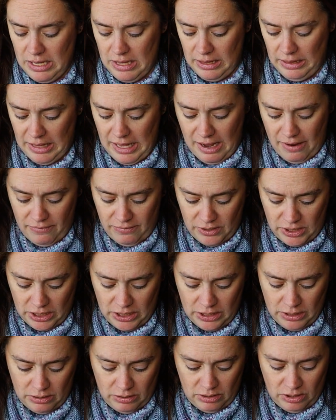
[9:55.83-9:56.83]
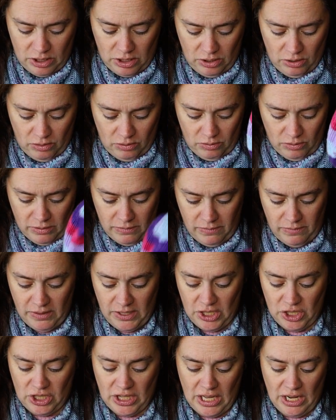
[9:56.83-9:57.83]
left to
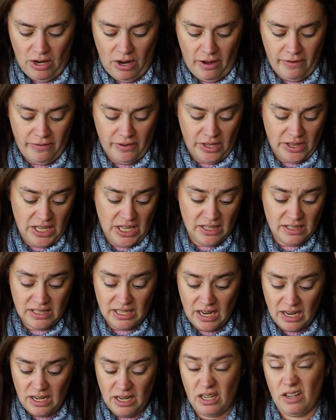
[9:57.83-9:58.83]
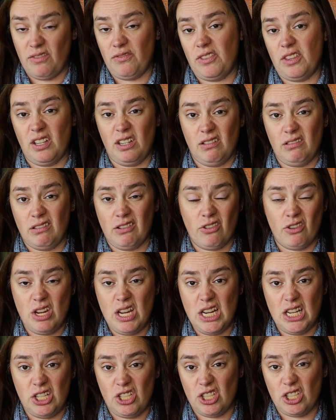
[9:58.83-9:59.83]
finish that off on the inside. And if the green is